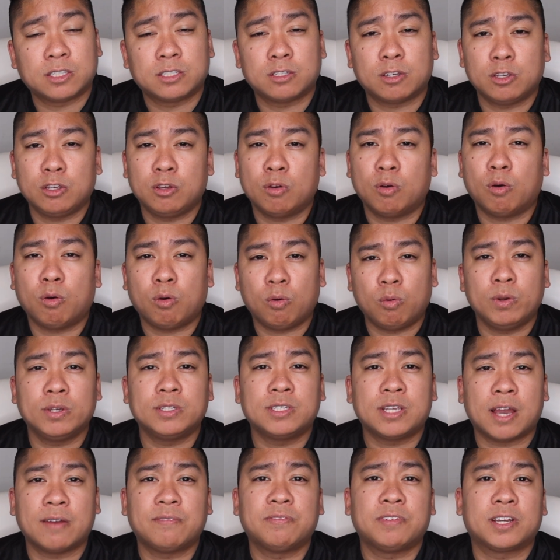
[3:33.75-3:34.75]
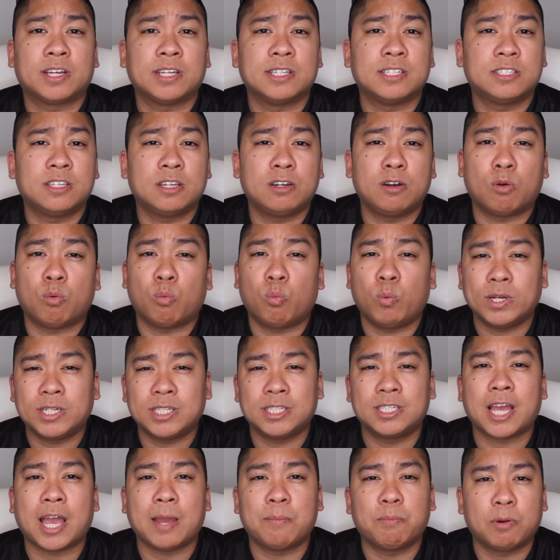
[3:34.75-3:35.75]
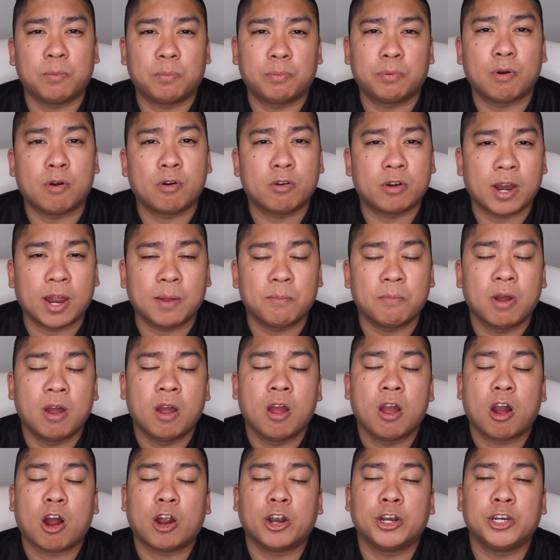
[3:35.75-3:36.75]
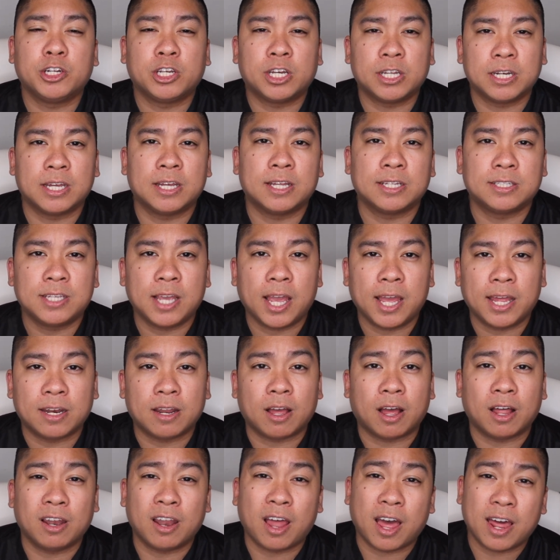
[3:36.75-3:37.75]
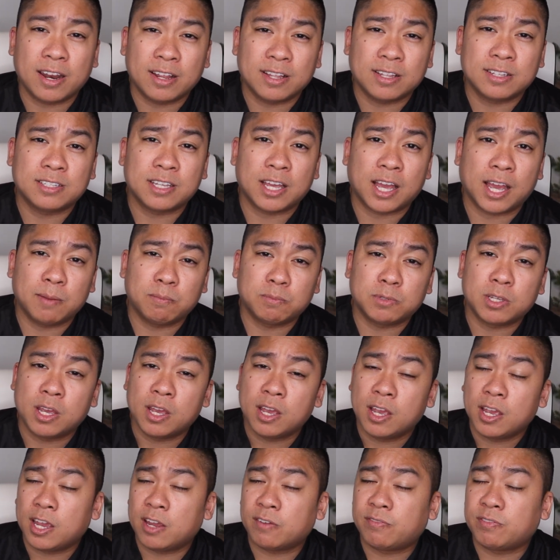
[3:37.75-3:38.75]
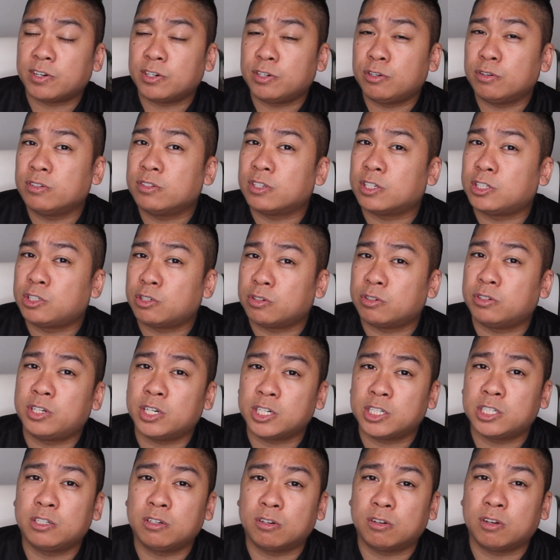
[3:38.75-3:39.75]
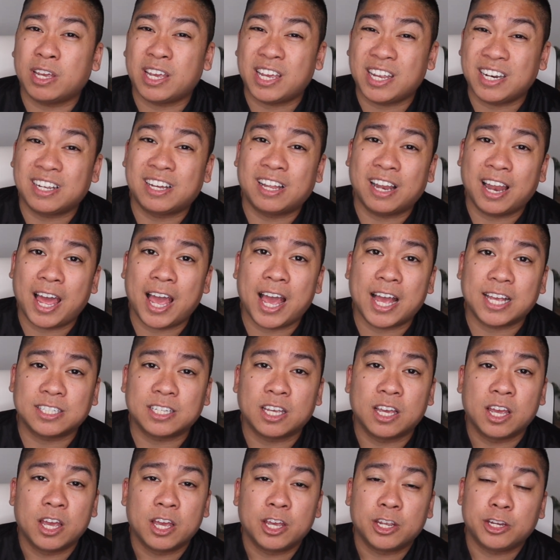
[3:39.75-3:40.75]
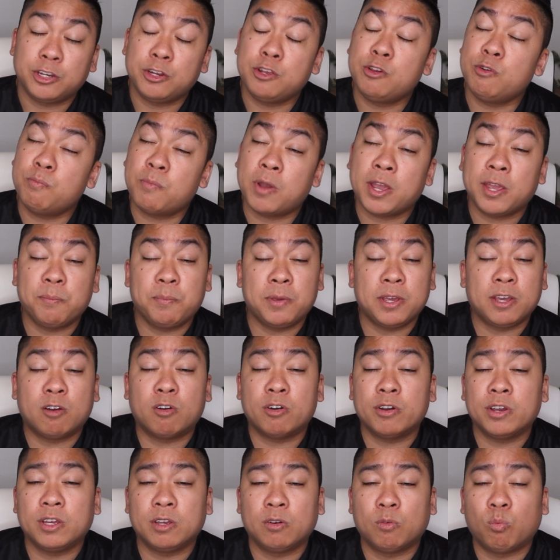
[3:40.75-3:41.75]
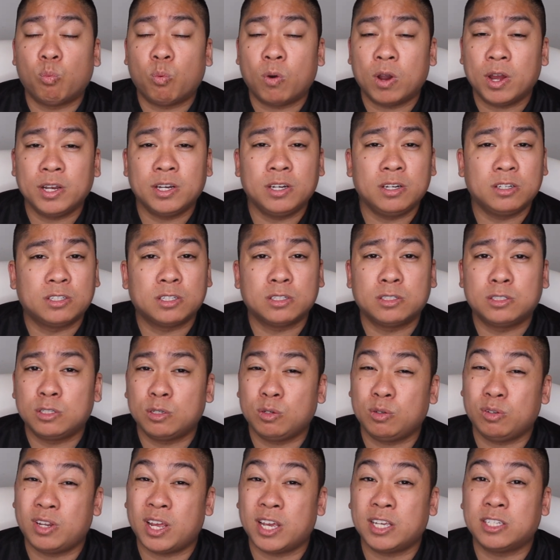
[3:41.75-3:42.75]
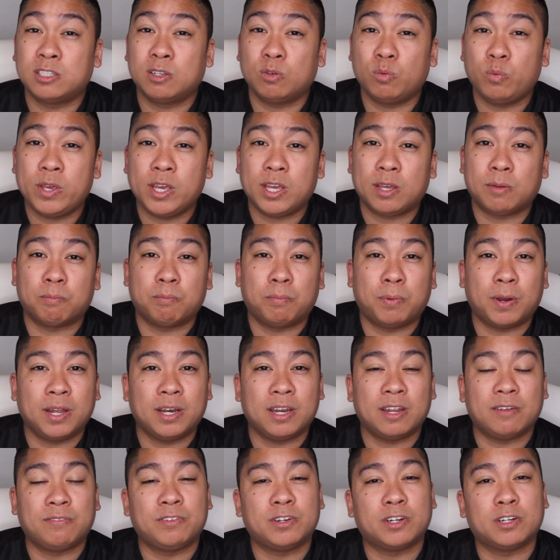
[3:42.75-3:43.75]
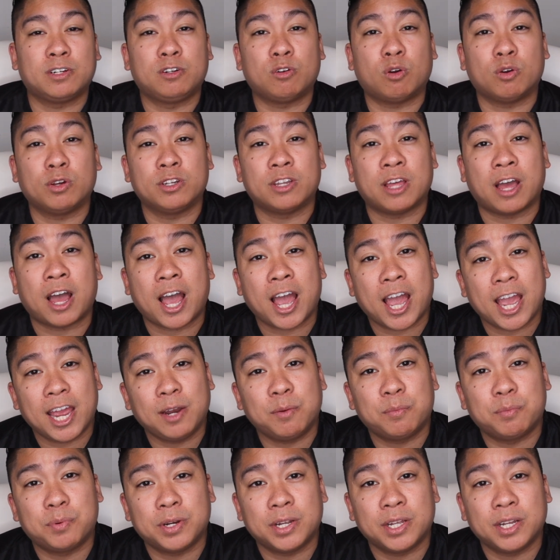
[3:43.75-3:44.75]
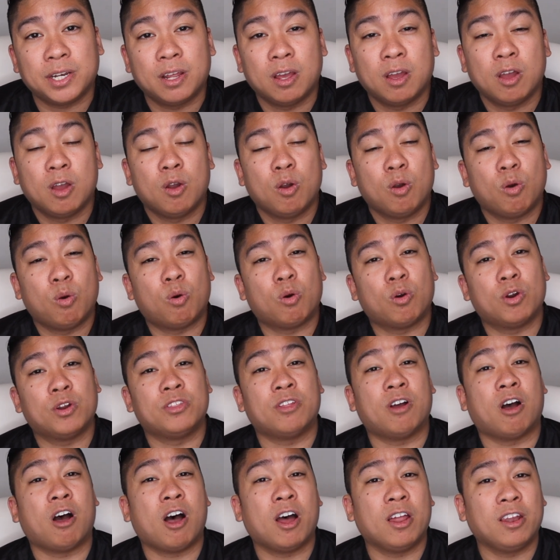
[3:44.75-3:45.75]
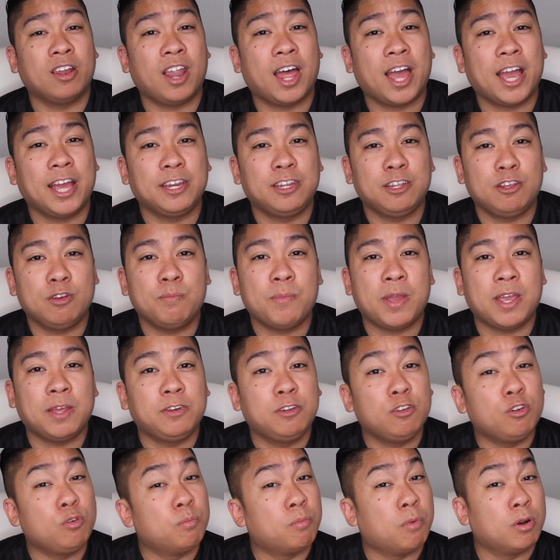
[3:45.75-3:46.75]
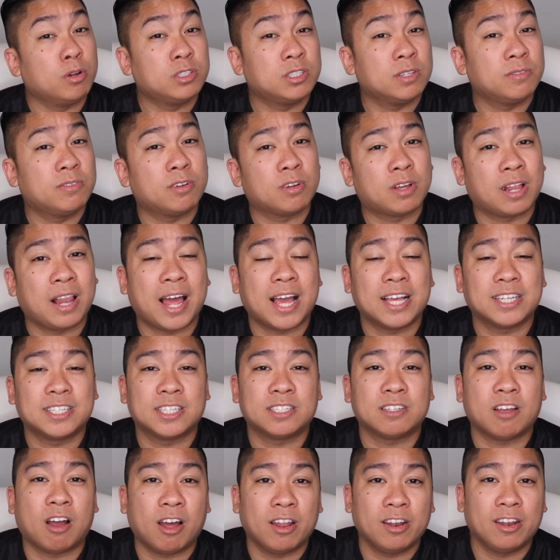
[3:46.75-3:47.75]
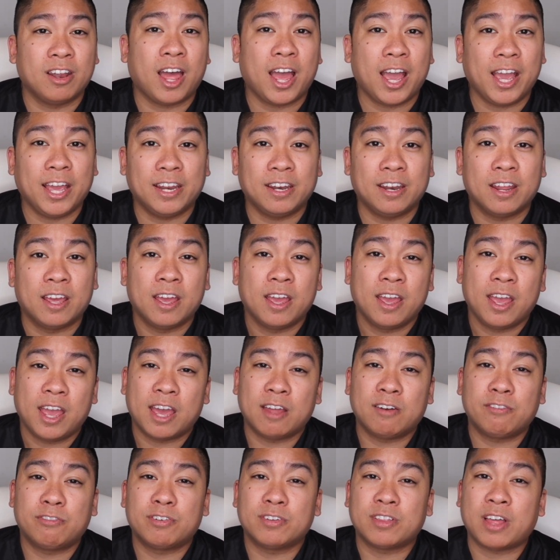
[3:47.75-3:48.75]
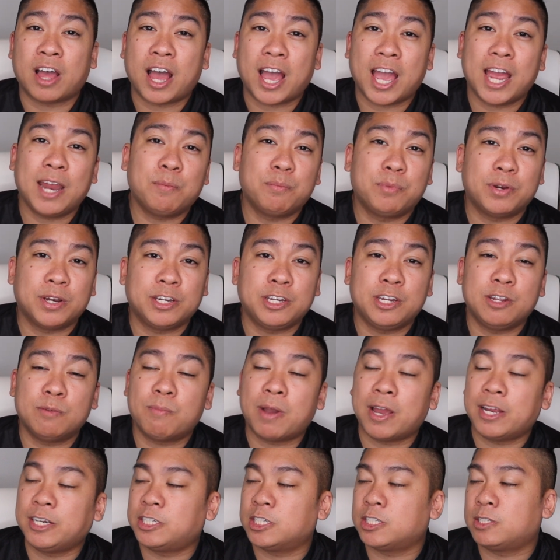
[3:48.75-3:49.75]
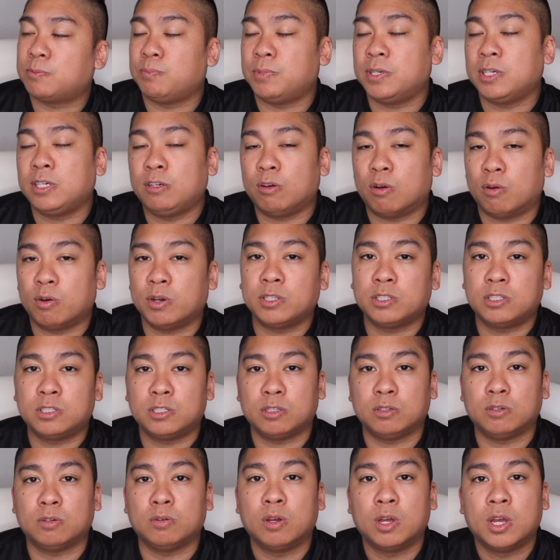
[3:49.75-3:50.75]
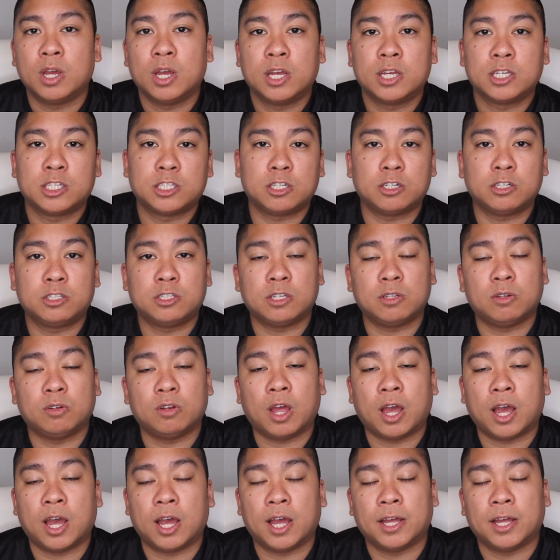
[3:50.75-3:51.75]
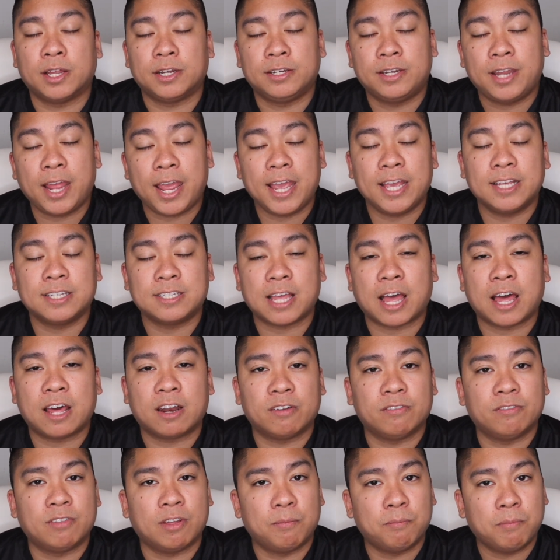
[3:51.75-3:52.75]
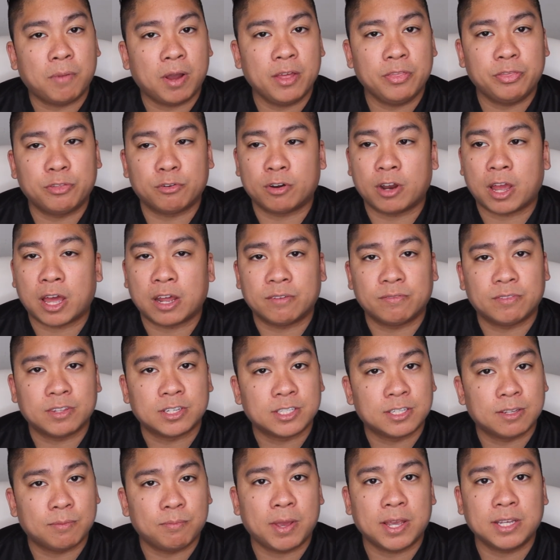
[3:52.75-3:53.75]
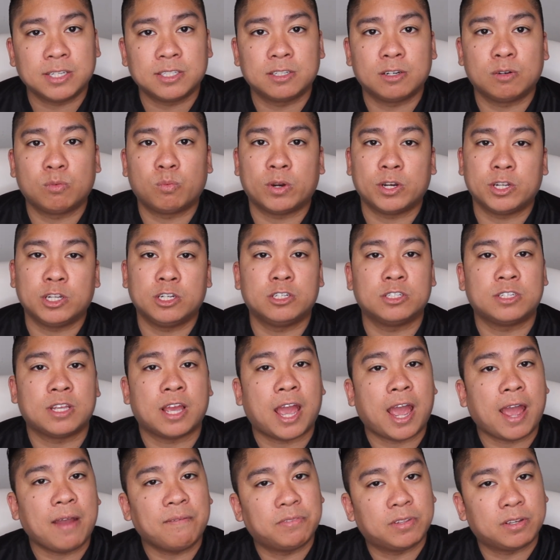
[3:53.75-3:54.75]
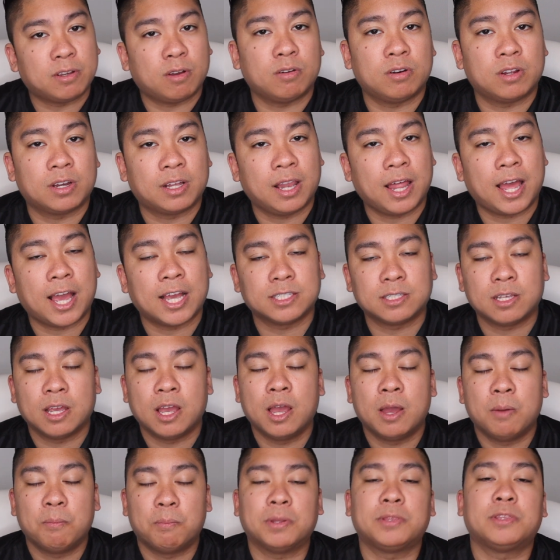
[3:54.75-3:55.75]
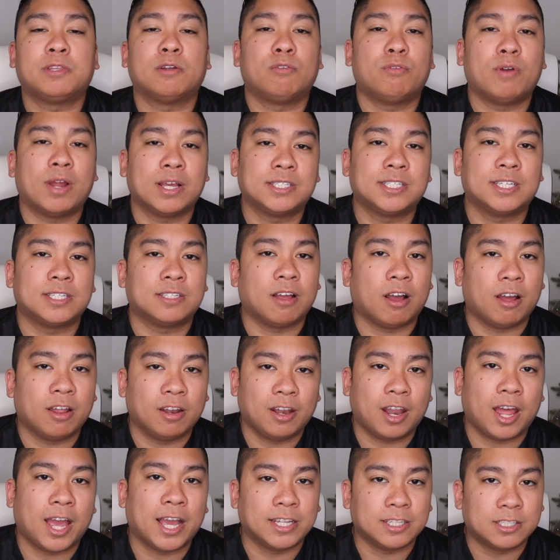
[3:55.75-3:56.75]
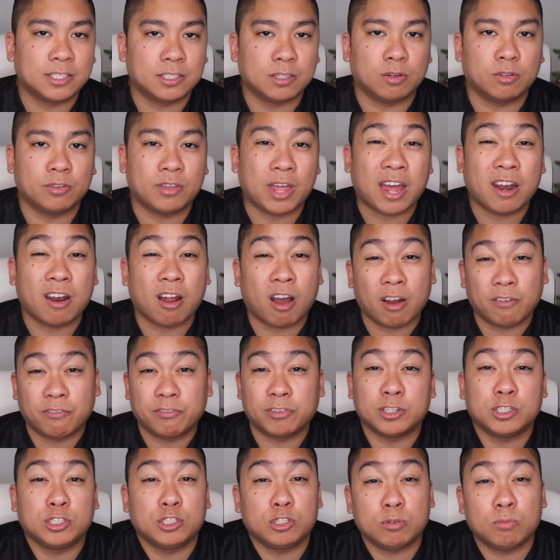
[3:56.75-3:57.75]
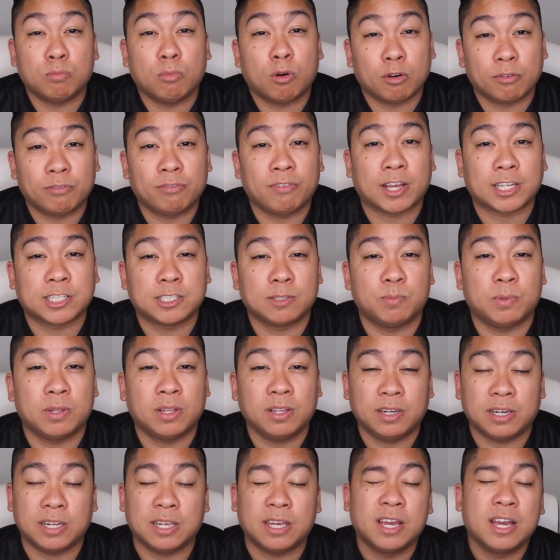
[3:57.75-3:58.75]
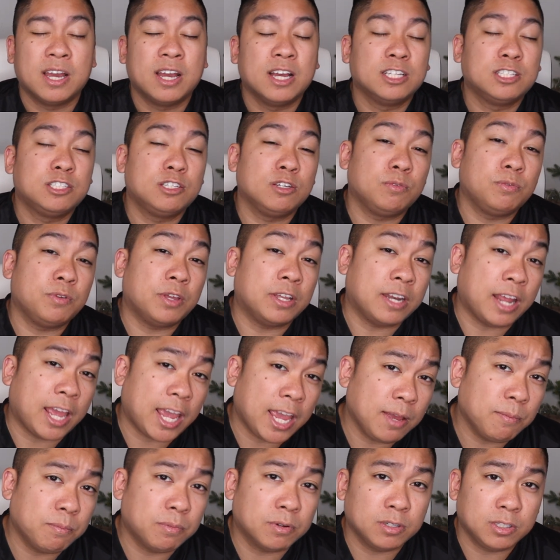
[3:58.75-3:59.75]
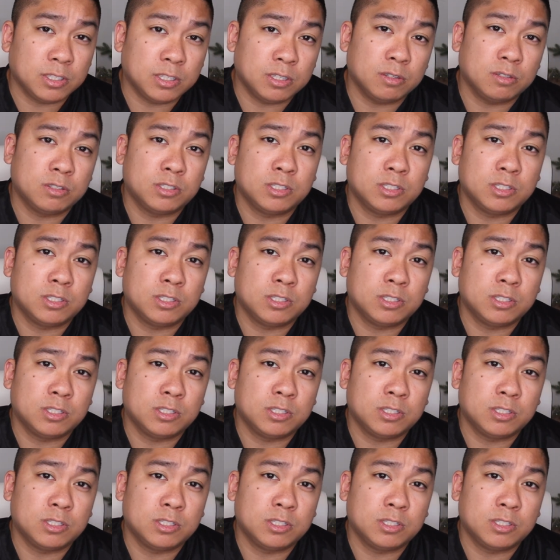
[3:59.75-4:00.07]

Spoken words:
So you always have to consider which type of program are you going to attend. A lot of the times, if you're doing the traditional in class, you might be going 1 to 2 days a week. But if you're doing the hybrid or the online, you may do most of those classes online, and for the hybrid you might just be going to certain days out of the month or out of the semester where you just have to go to class, but the rest is online. So that offers you more flexibility to enable you